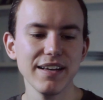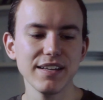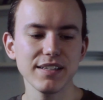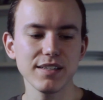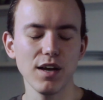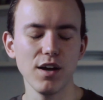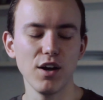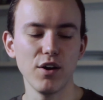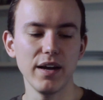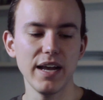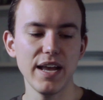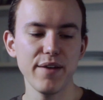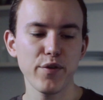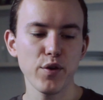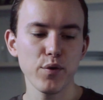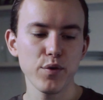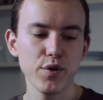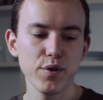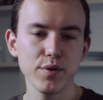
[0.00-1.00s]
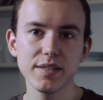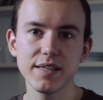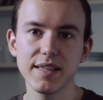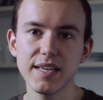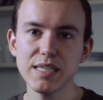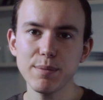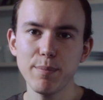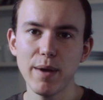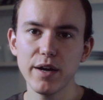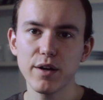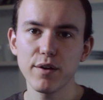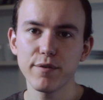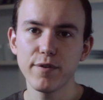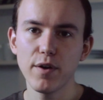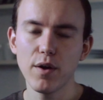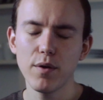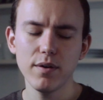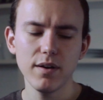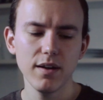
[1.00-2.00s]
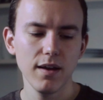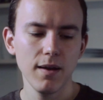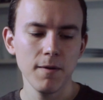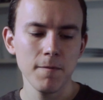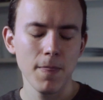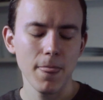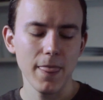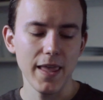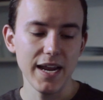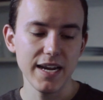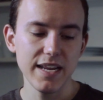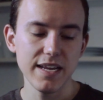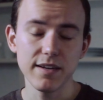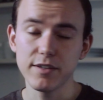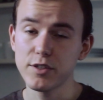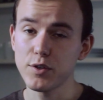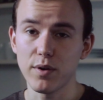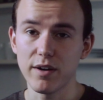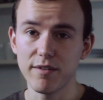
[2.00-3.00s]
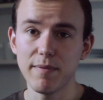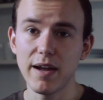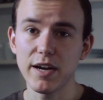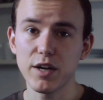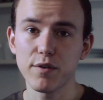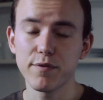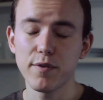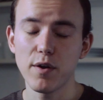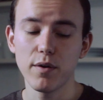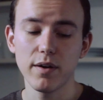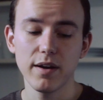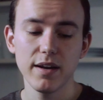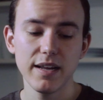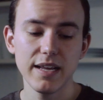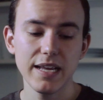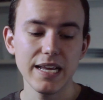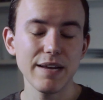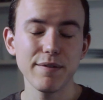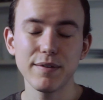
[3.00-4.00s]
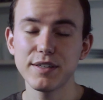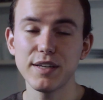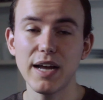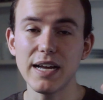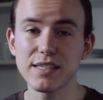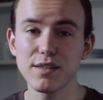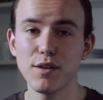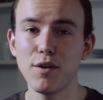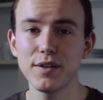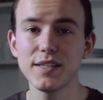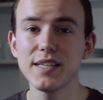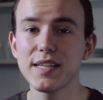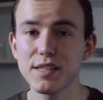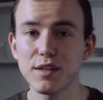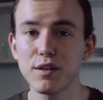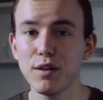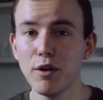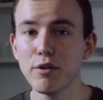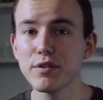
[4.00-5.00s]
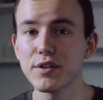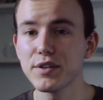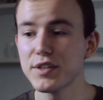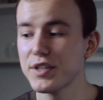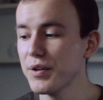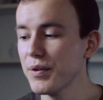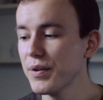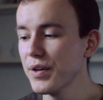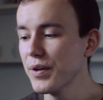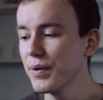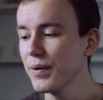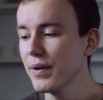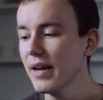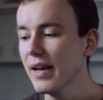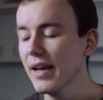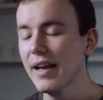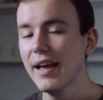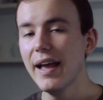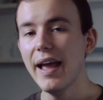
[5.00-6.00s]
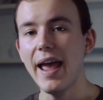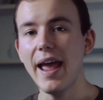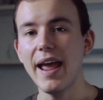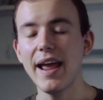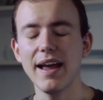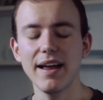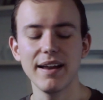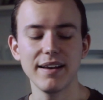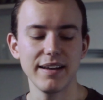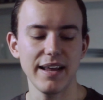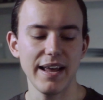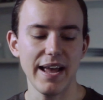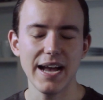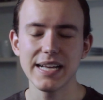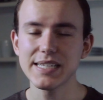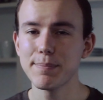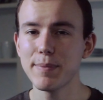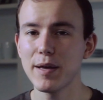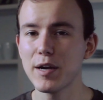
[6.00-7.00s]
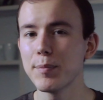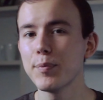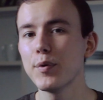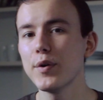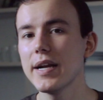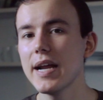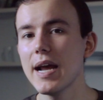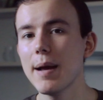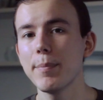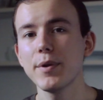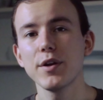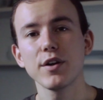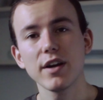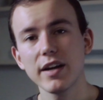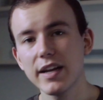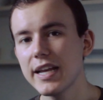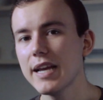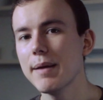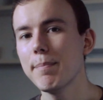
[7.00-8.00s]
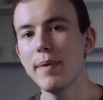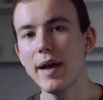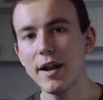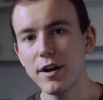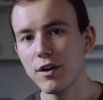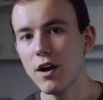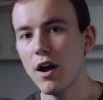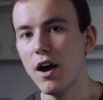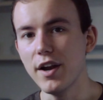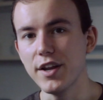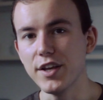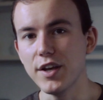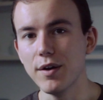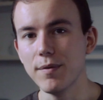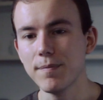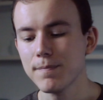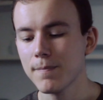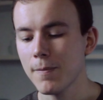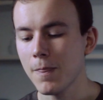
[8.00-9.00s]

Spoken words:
So if you use this microphone, any sort of microphone, as long as it's closer to you and it has a better preamp, you're gonna get better audio.